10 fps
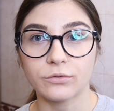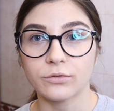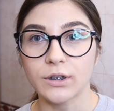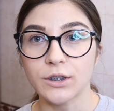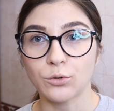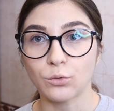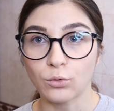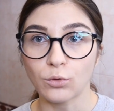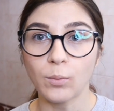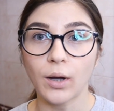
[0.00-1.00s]
this
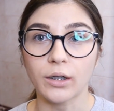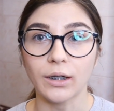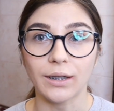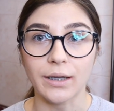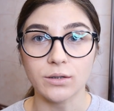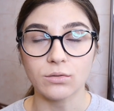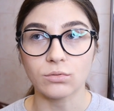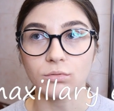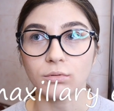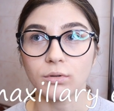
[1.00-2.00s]
group are class
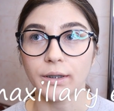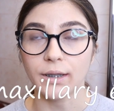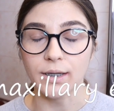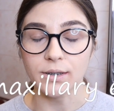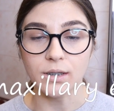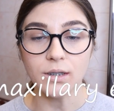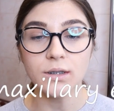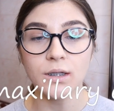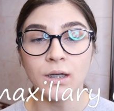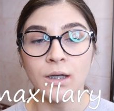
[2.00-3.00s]
2 elastics.
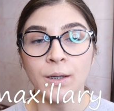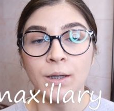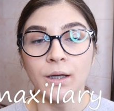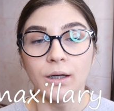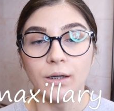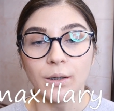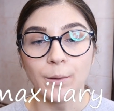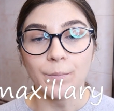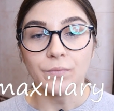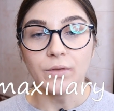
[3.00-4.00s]

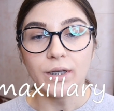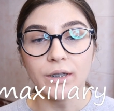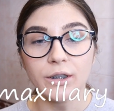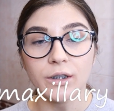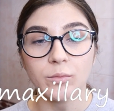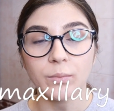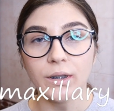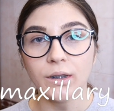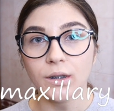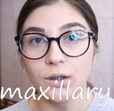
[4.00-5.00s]
they're
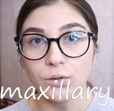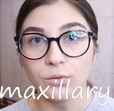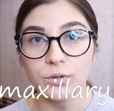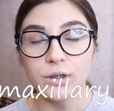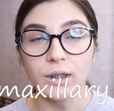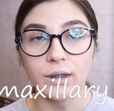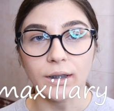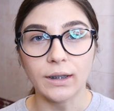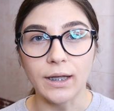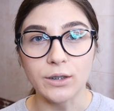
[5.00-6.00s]
being used in
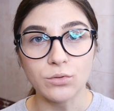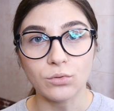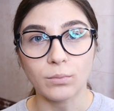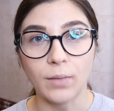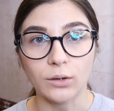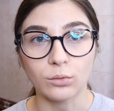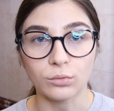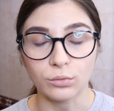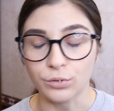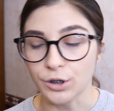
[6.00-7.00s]
class 2
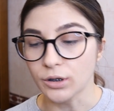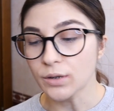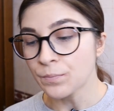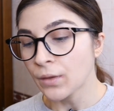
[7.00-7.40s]
malocclusion.